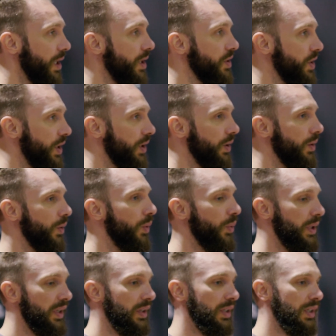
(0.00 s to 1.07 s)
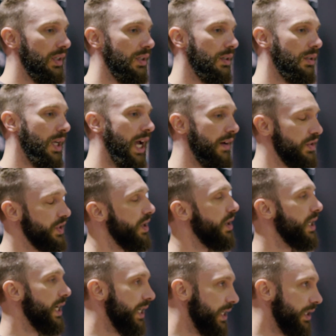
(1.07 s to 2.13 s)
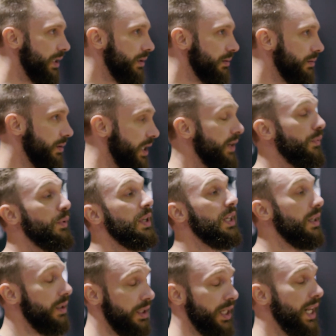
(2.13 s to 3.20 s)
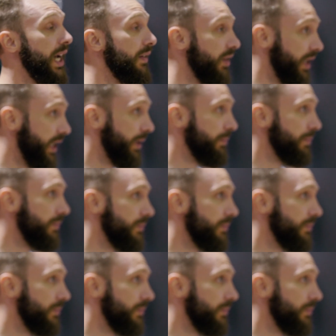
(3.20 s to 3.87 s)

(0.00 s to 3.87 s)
So if we have a solid idea, if we did have a name,